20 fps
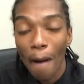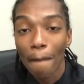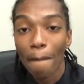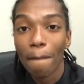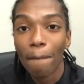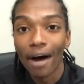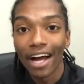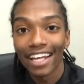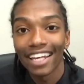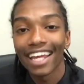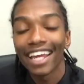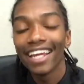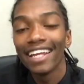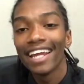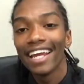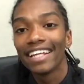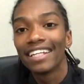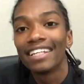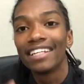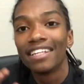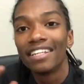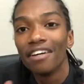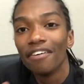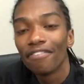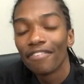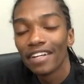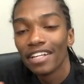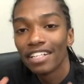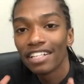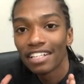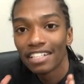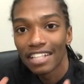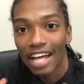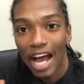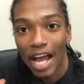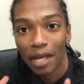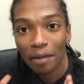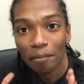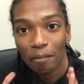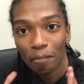but in a different
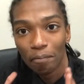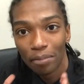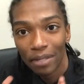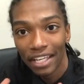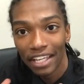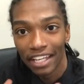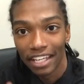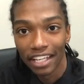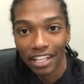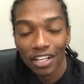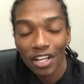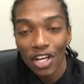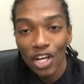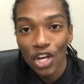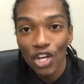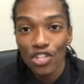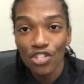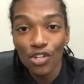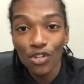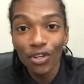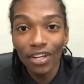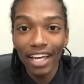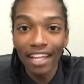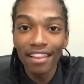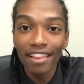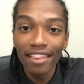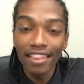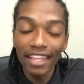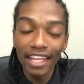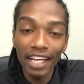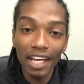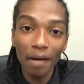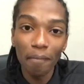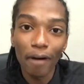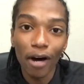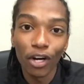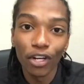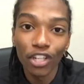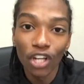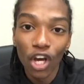time period. So you can think
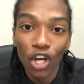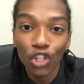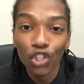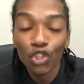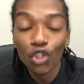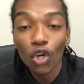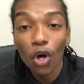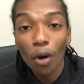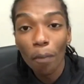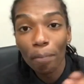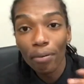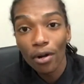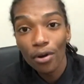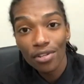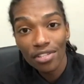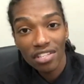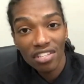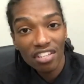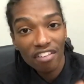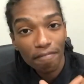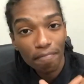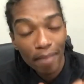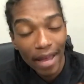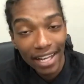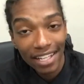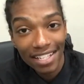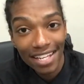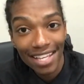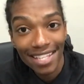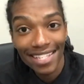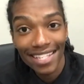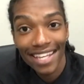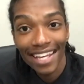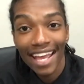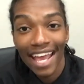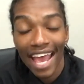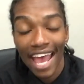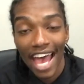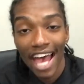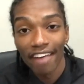about your process of
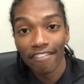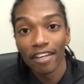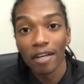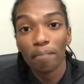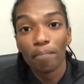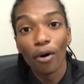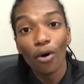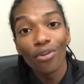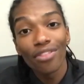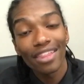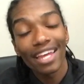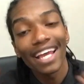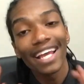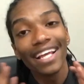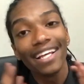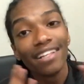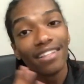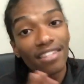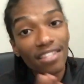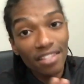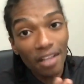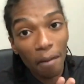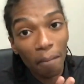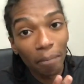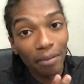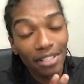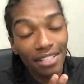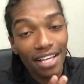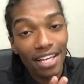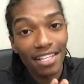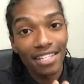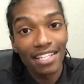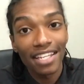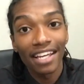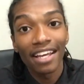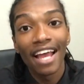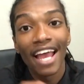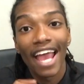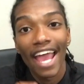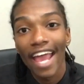backtesting having both in-sample
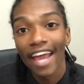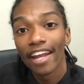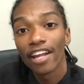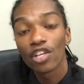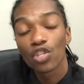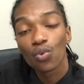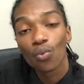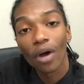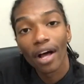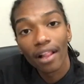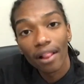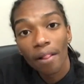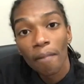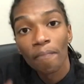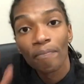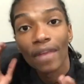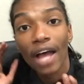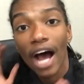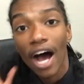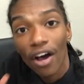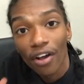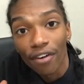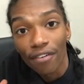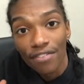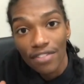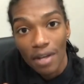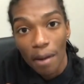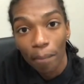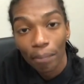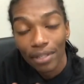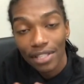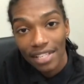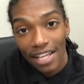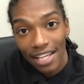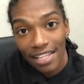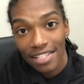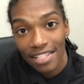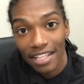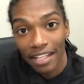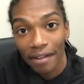testing and as well out-of-sample
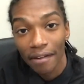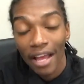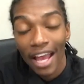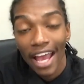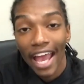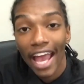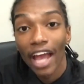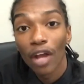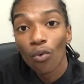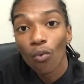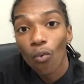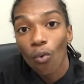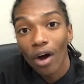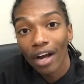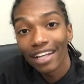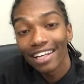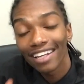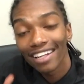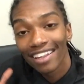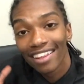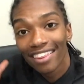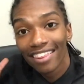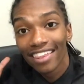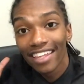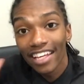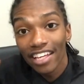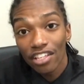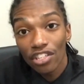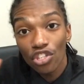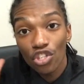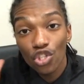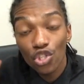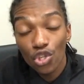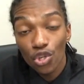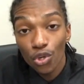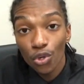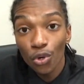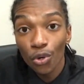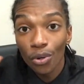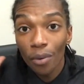testing. And what these
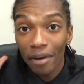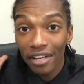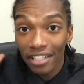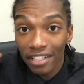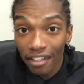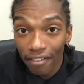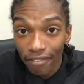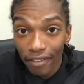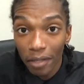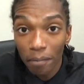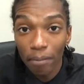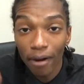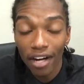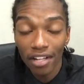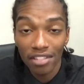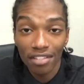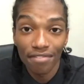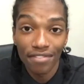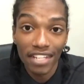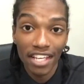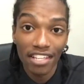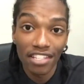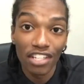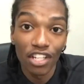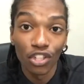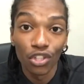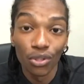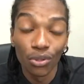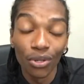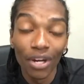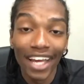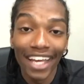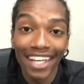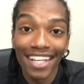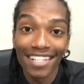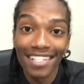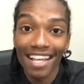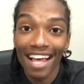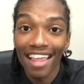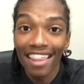two different parts of testing do
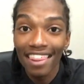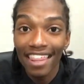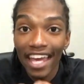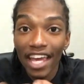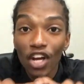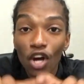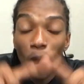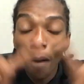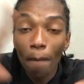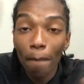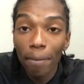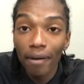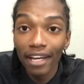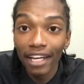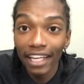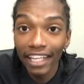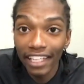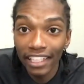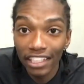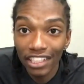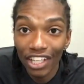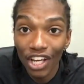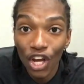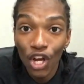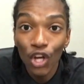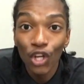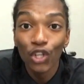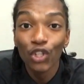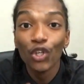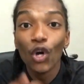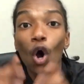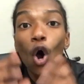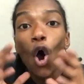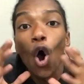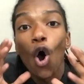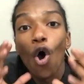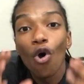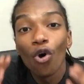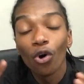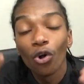is they complete your
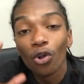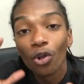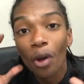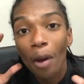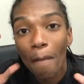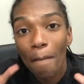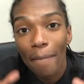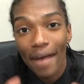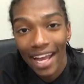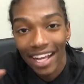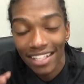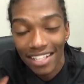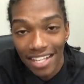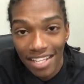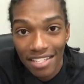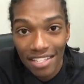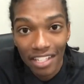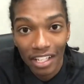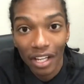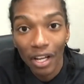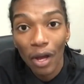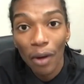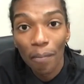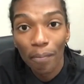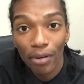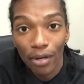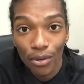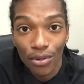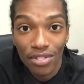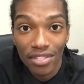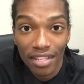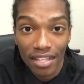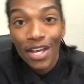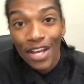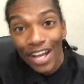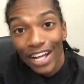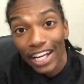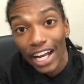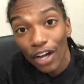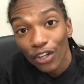whole backtesting process.
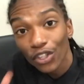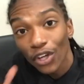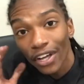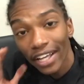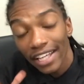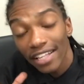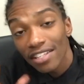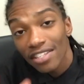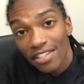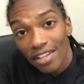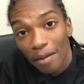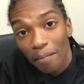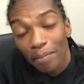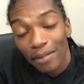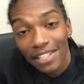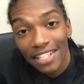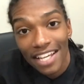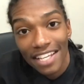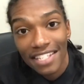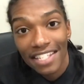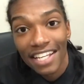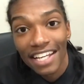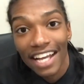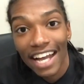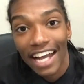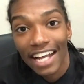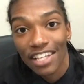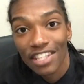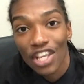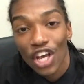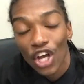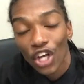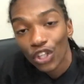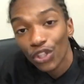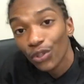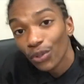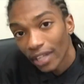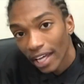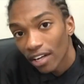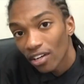Now, your in-sample testing, guys,
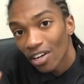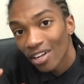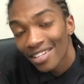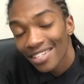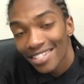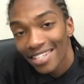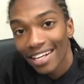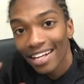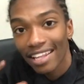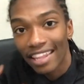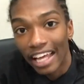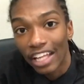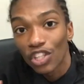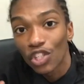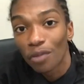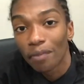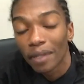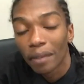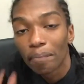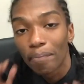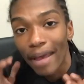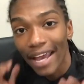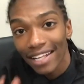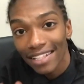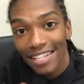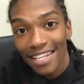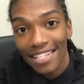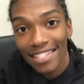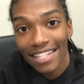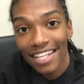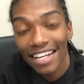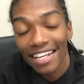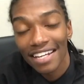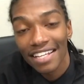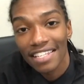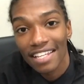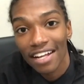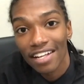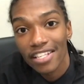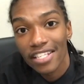you can consider that to be backtesting
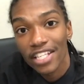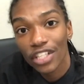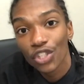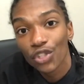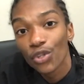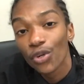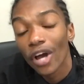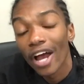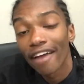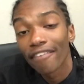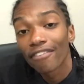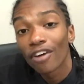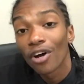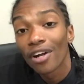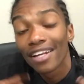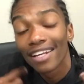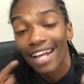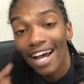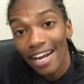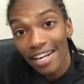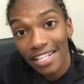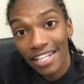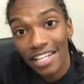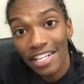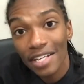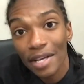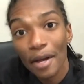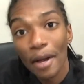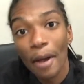results that you have conducted